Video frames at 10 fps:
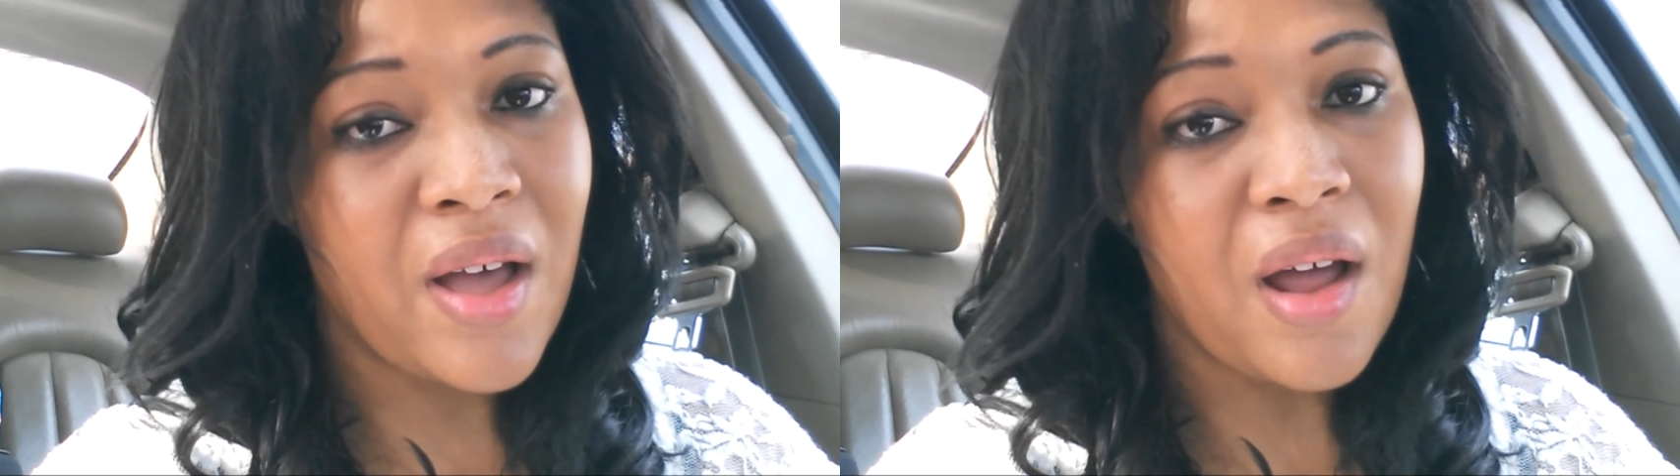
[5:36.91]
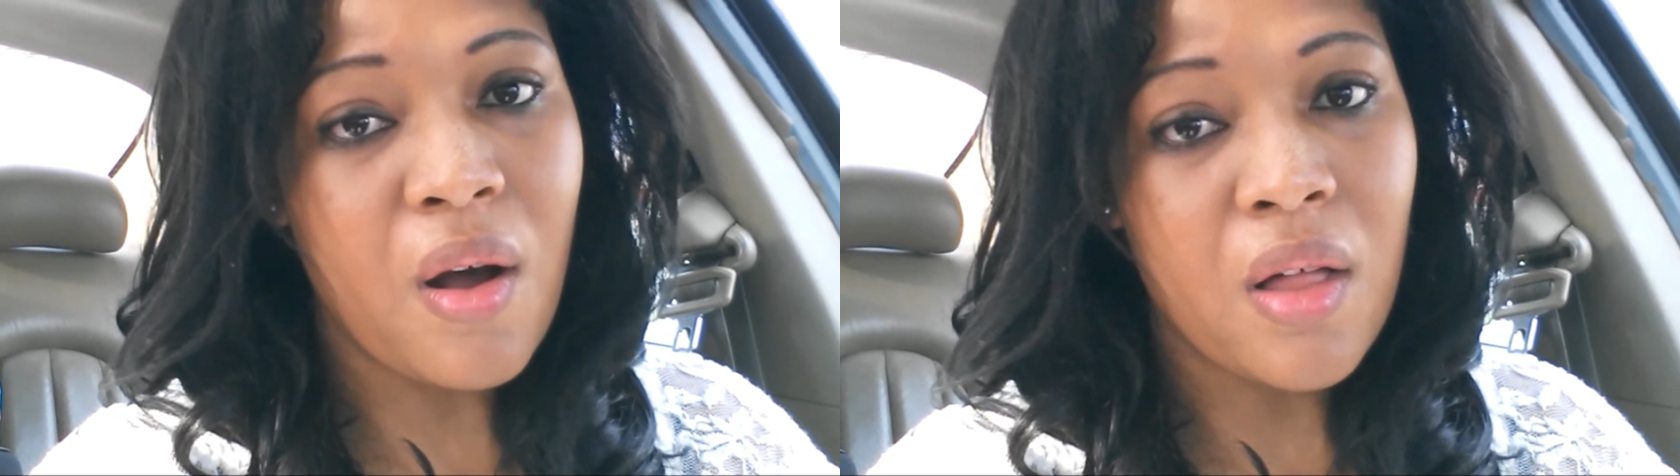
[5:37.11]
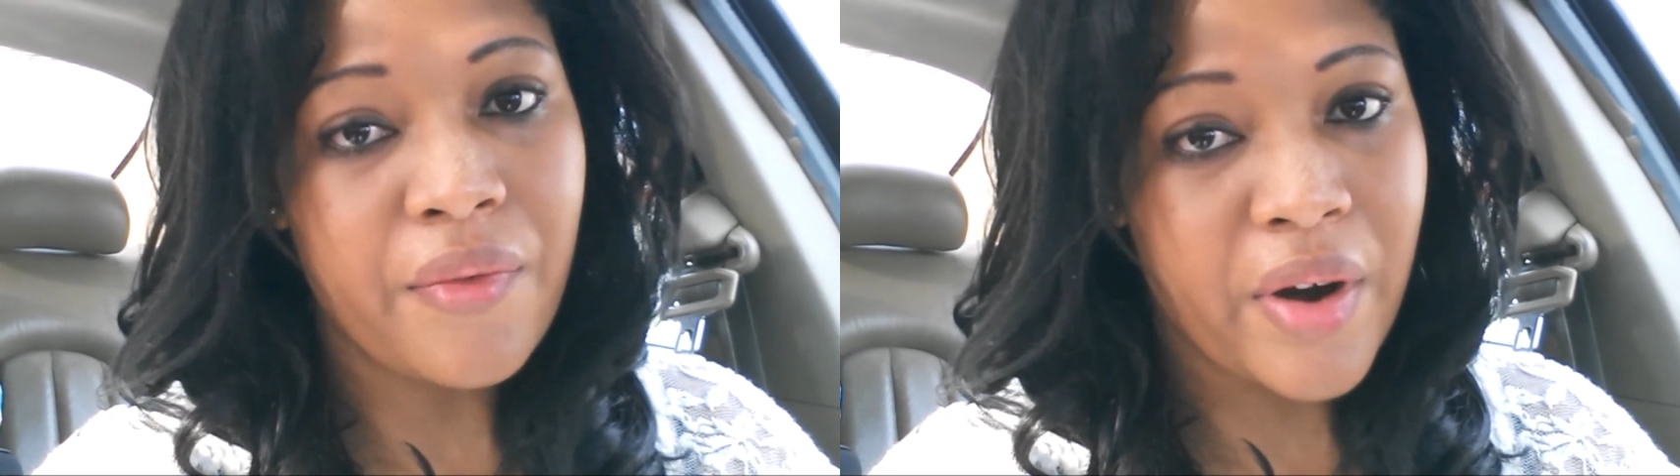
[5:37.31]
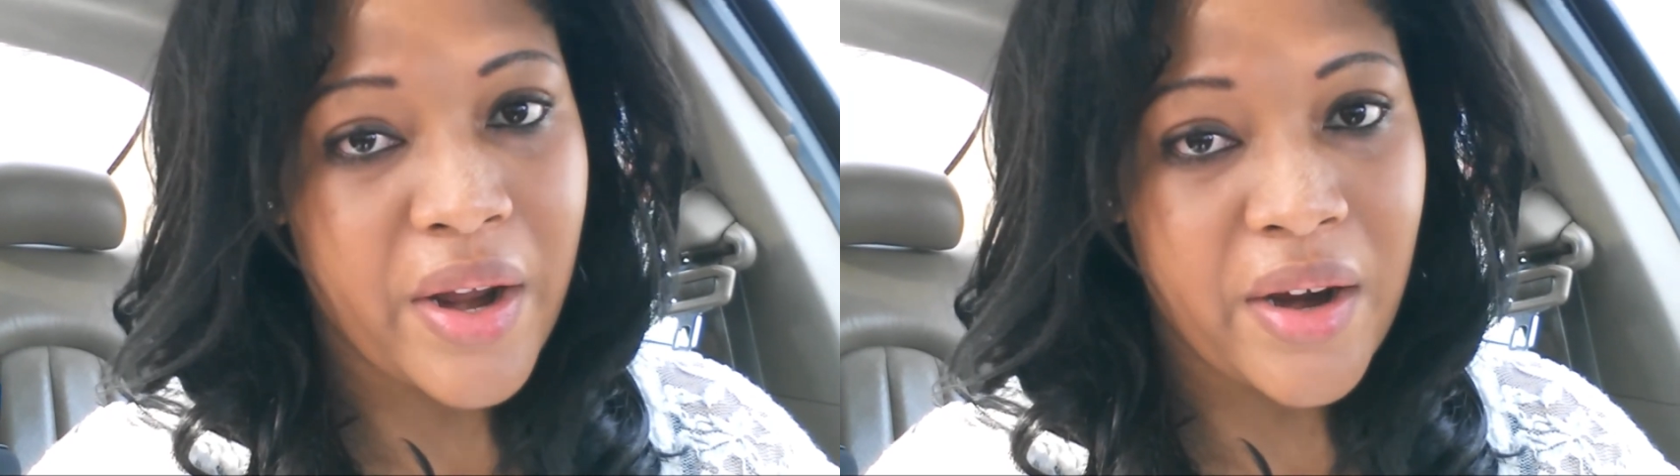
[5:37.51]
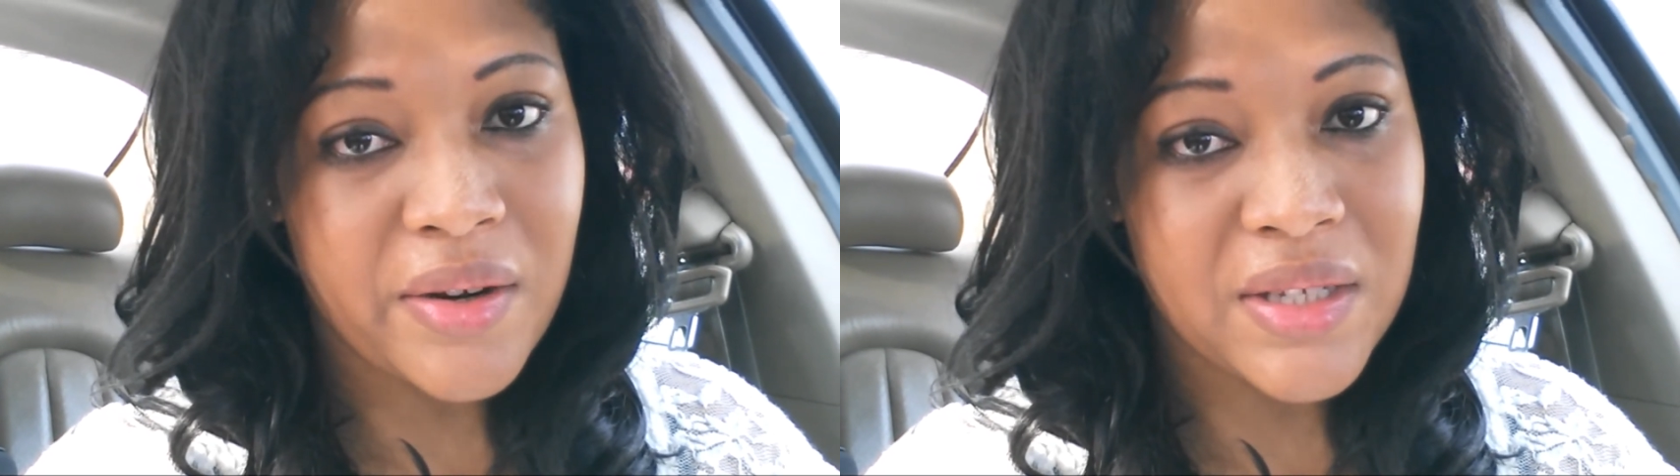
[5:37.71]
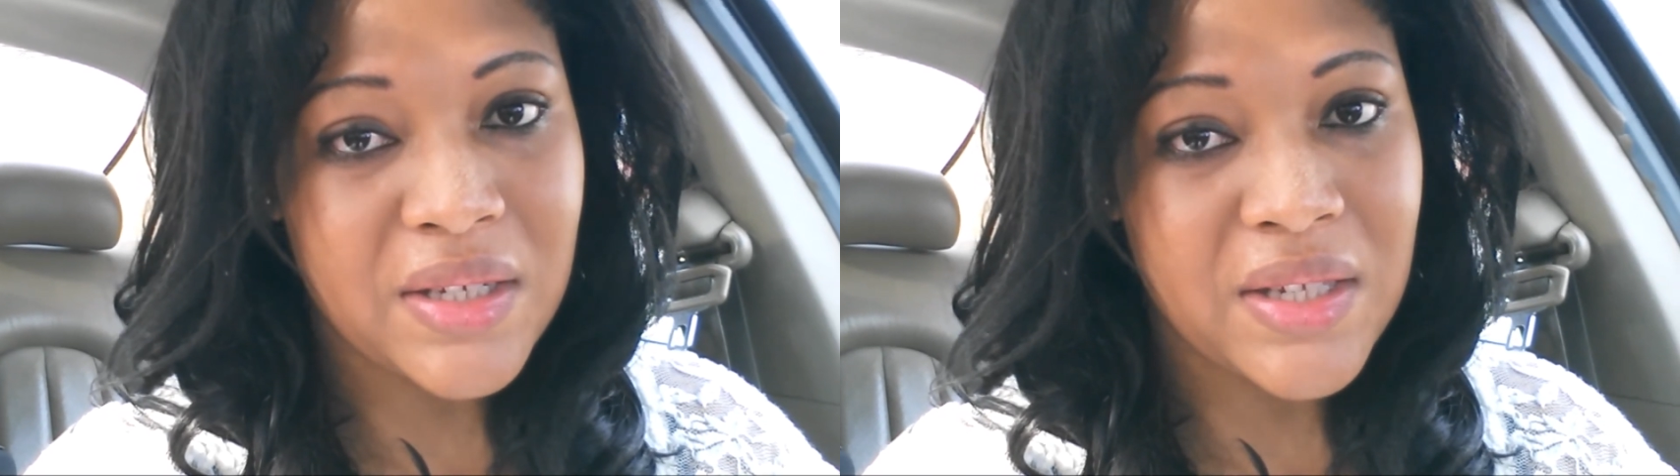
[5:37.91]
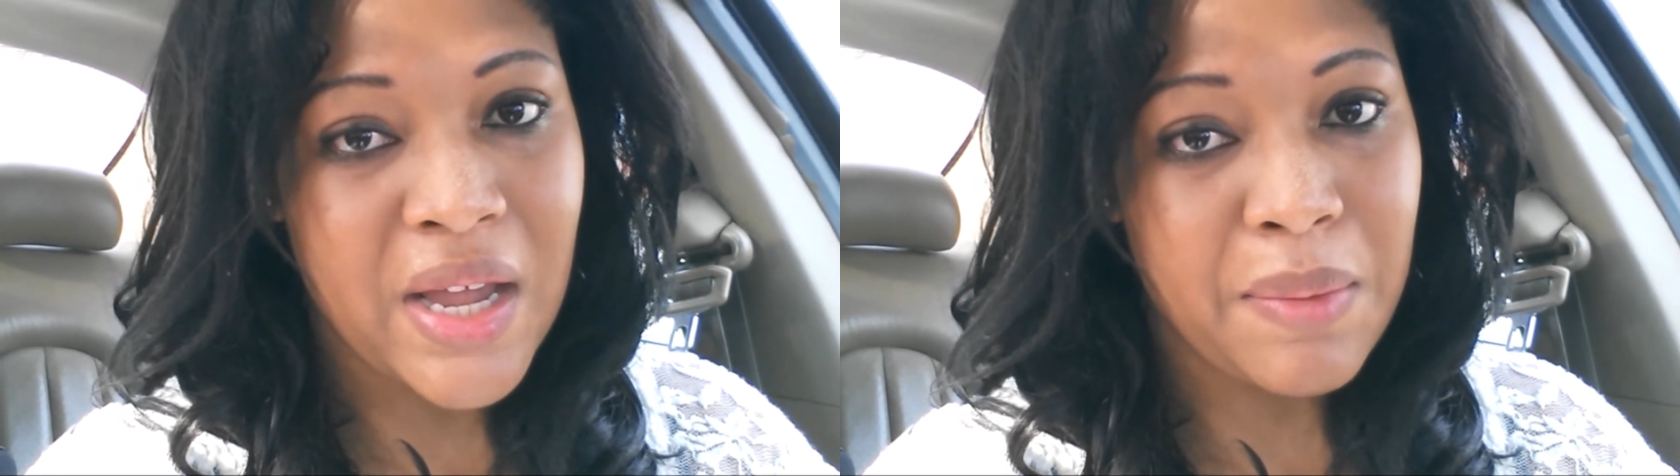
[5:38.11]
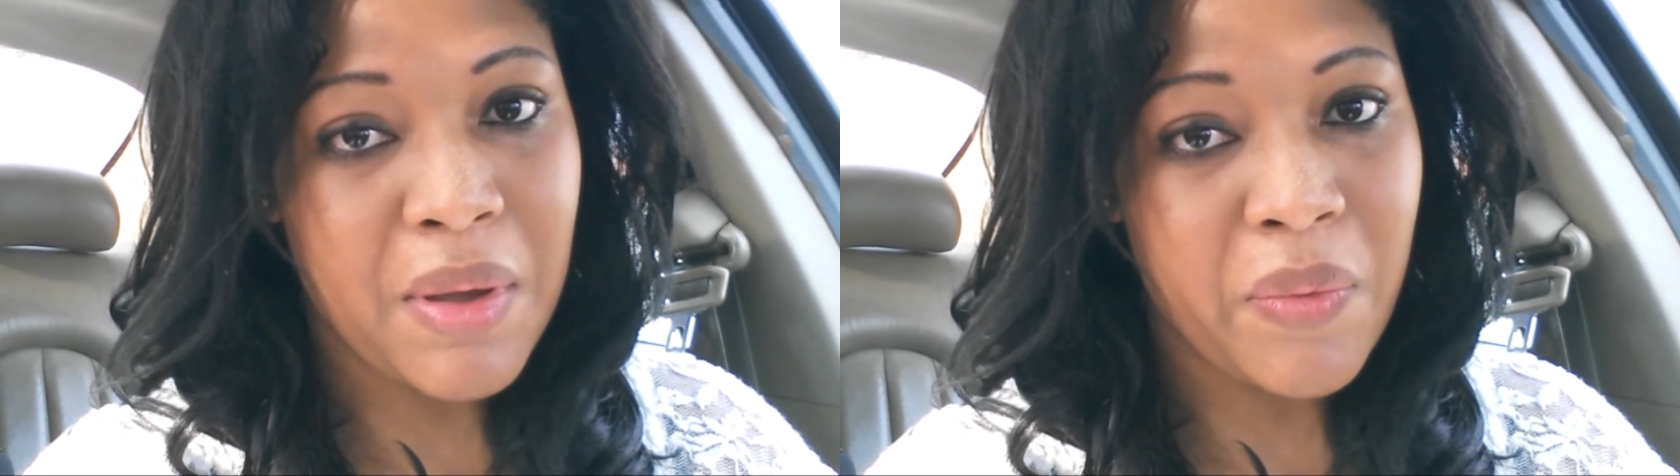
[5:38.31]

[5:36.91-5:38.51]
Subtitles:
not all of our hair is the same,